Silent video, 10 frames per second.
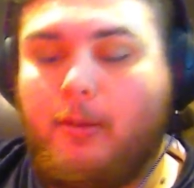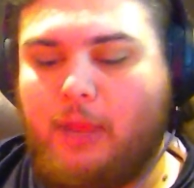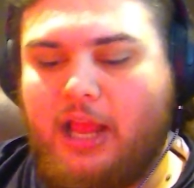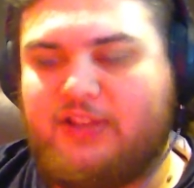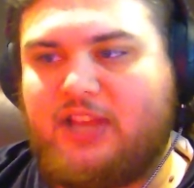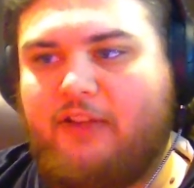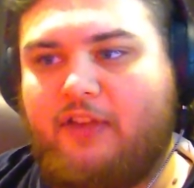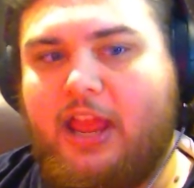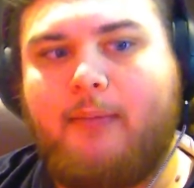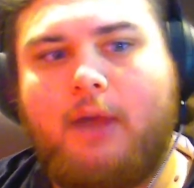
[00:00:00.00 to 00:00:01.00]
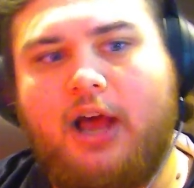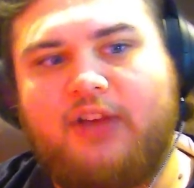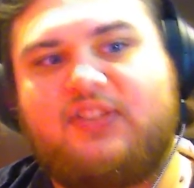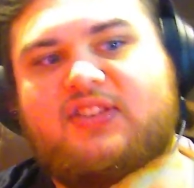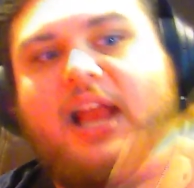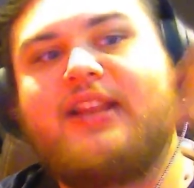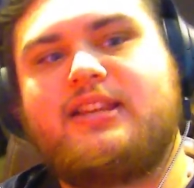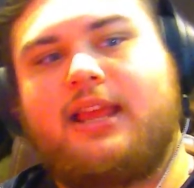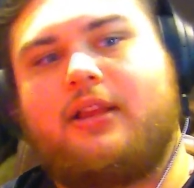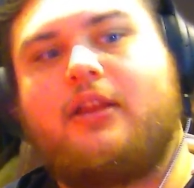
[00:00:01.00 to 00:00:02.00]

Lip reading: Instead of him ascending,